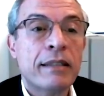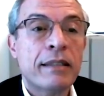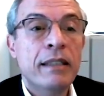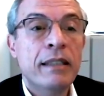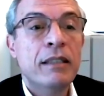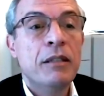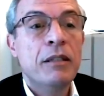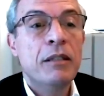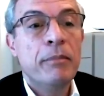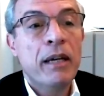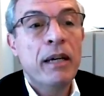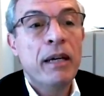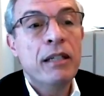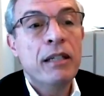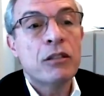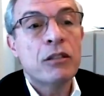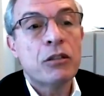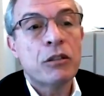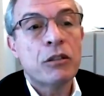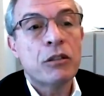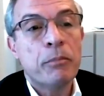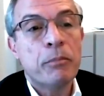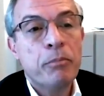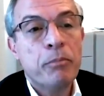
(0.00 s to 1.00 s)
in the
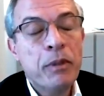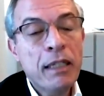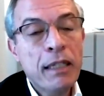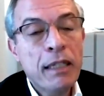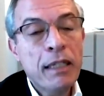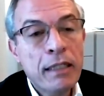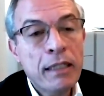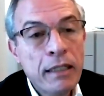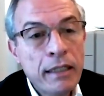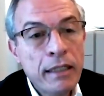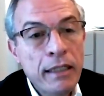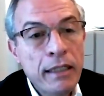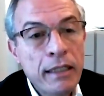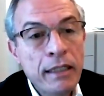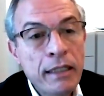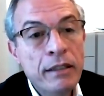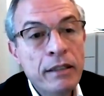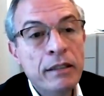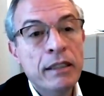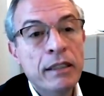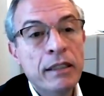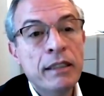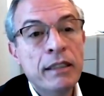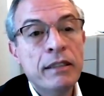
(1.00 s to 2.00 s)
manuscript, be
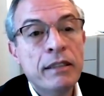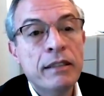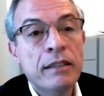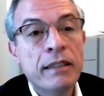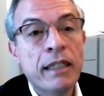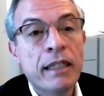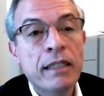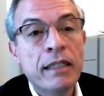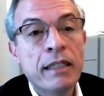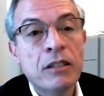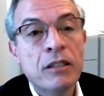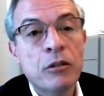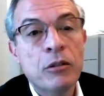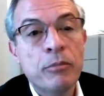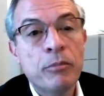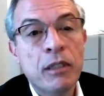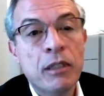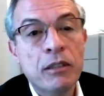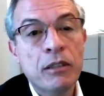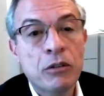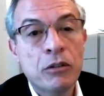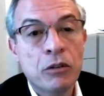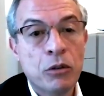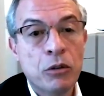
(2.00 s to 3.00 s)
clear in the text
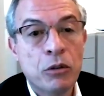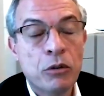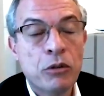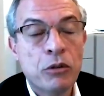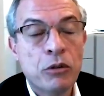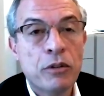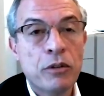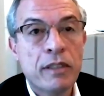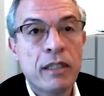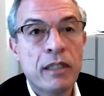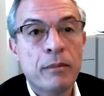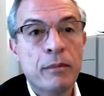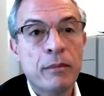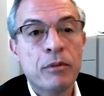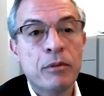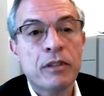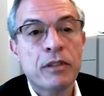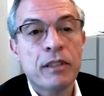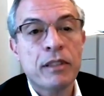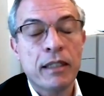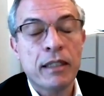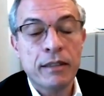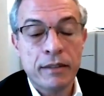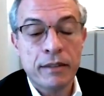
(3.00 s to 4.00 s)
about the total sample
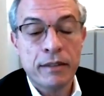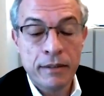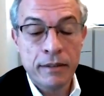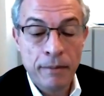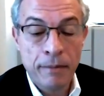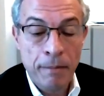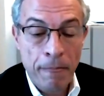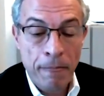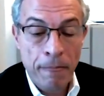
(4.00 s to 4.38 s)
size.